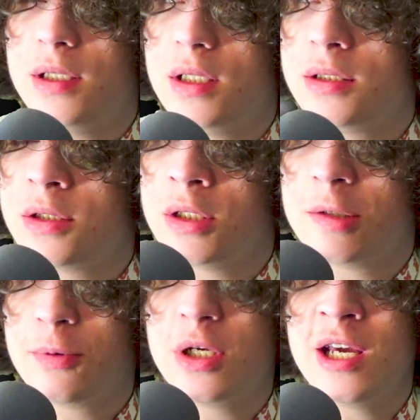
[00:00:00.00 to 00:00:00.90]
it's,
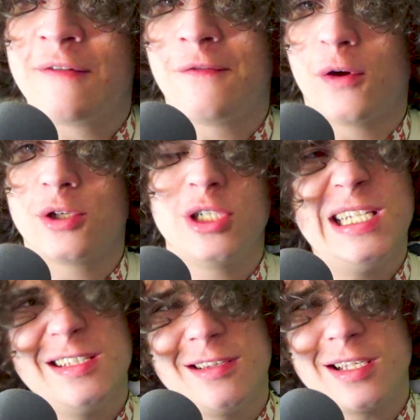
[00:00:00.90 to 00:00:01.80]
it's pretty
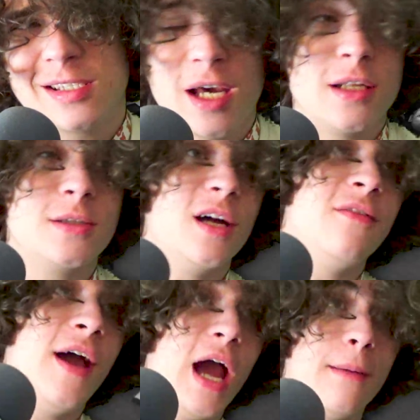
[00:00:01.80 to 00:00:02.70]
unfortunate that this kind of
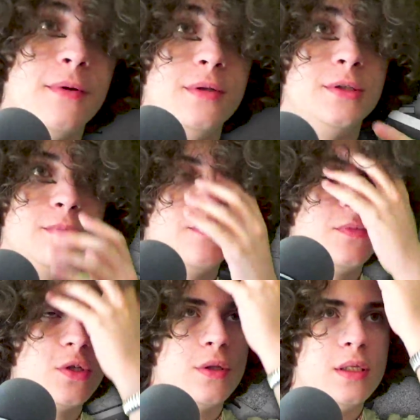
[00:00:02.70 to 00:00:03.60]
stuff happens
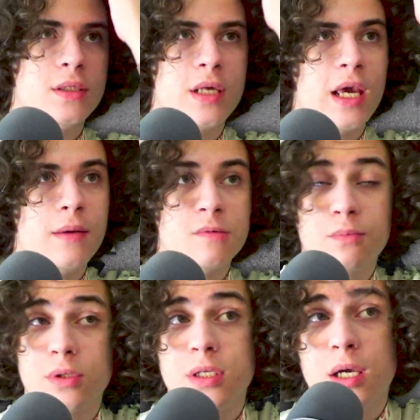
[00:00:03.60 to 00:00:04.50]
to these games,
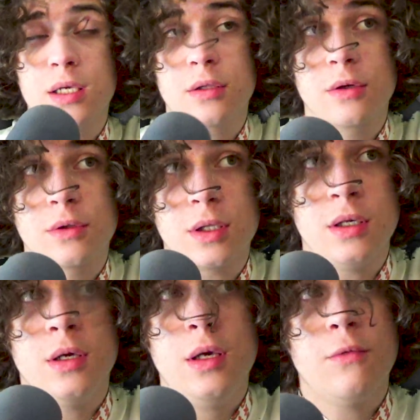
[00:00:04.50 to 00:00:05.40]

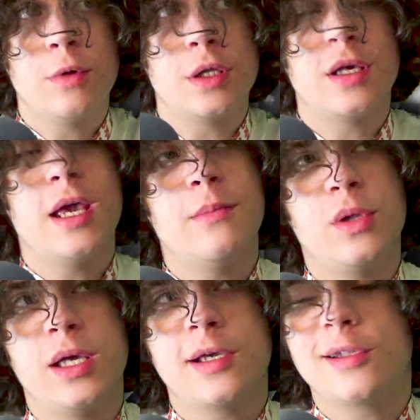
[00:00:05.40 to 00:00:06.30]
particularly with a game
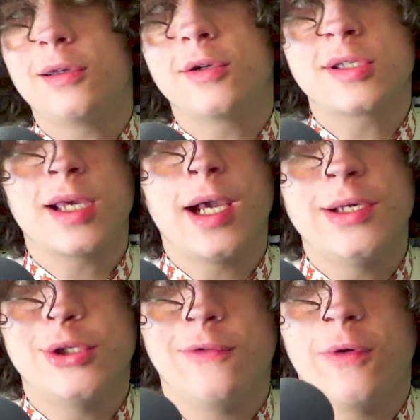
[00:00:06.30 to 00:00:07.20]
like Clear
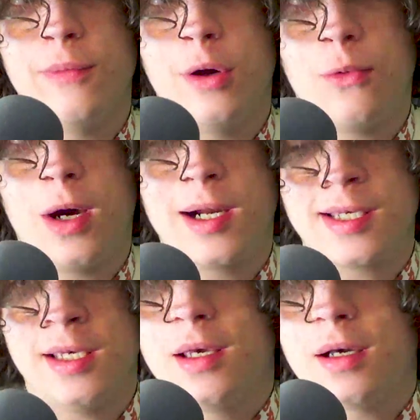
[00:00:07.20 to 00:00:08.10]
Skies Over
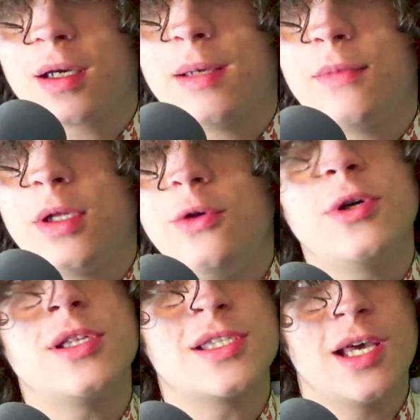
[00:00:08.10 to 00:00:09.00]
Milwaukee, a game that you
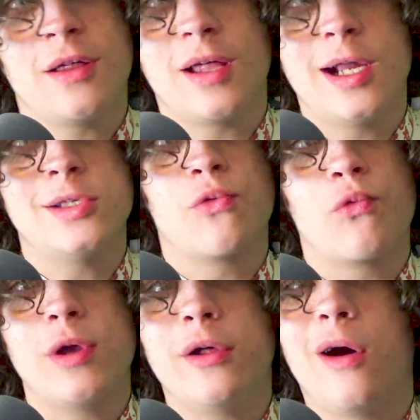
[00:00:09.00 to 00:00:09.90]
can tell has
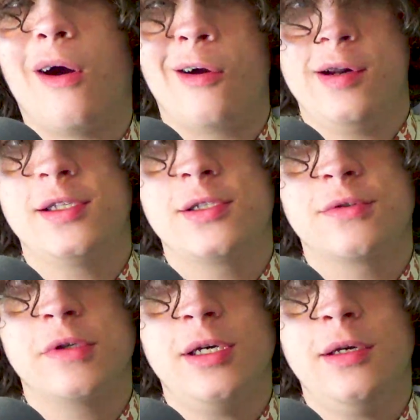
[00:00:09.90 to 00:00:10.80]
real
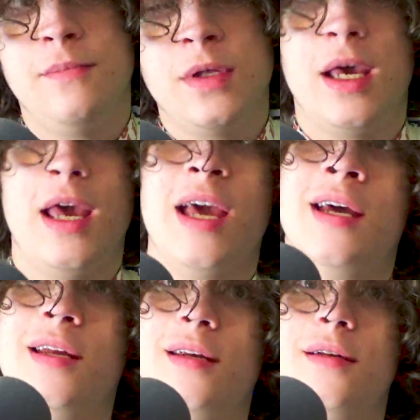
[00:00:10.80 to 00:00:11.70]
artistry
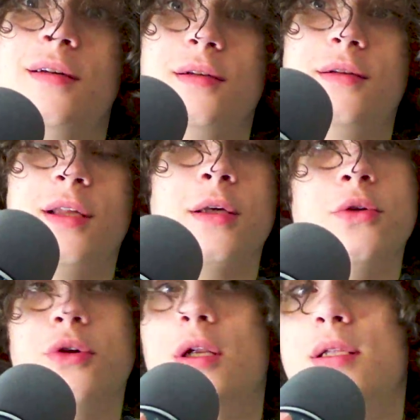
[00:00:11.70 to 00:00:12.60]
and like
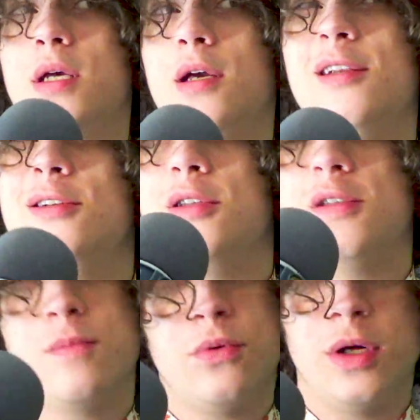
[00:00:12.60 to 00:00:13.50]
good
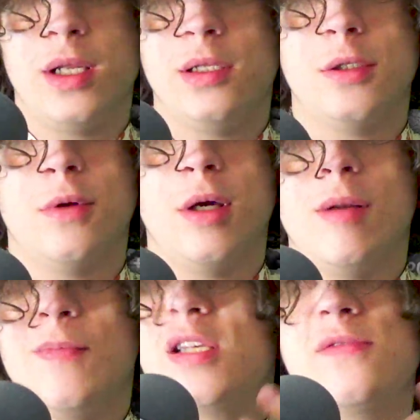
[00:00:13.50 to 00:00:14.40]
intentions put into it,
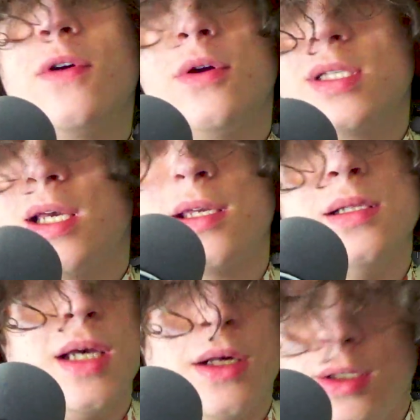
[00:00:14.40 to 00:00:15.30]
as far as I can tell. At